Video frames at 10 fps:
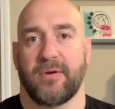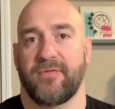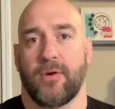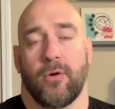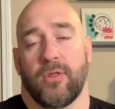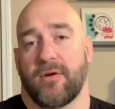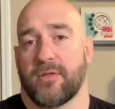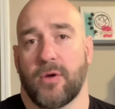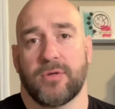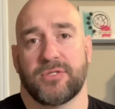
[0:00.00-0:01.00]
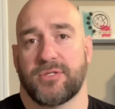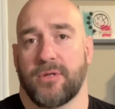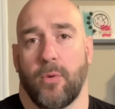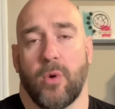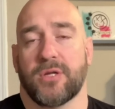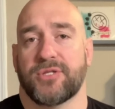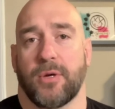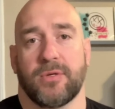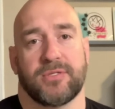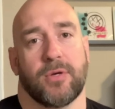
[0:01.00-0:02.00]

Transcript: but if you go look at those award shows,